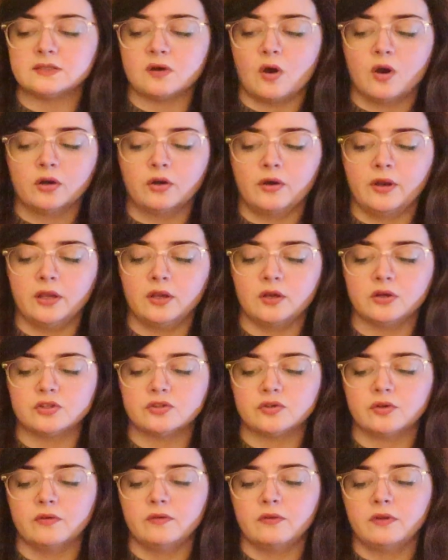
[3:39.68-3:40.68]
It's honoring your
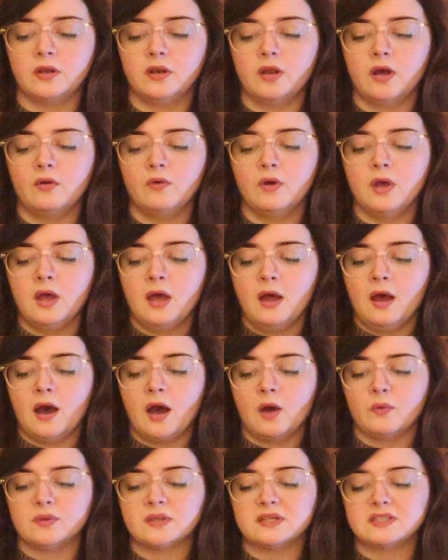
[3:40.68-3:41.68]
truth, you know?
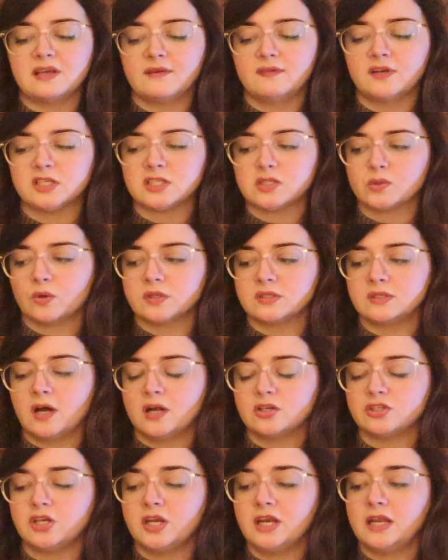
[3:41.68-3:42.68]
Uh, with the Seven of Swords,
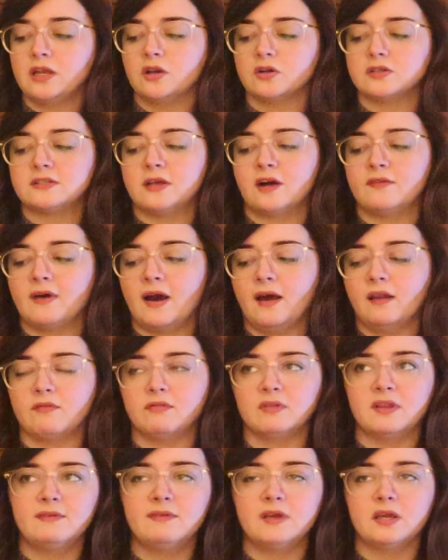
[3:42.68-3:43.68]
not cheating yourself out
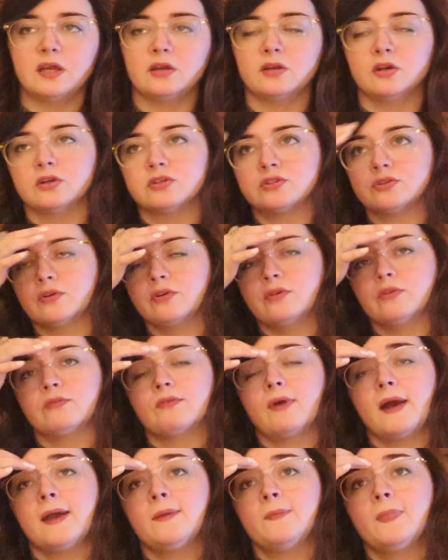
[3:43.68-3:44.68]
of living in your
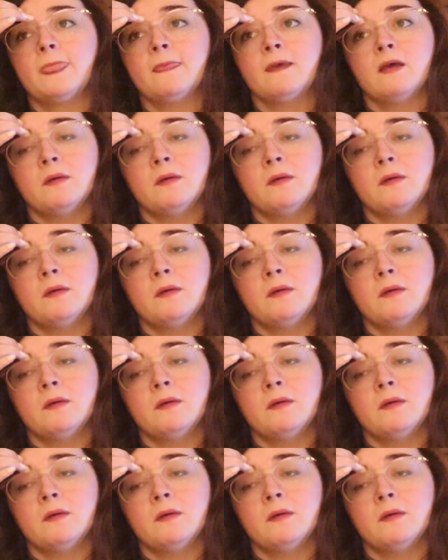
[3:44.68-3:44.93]
truth, right?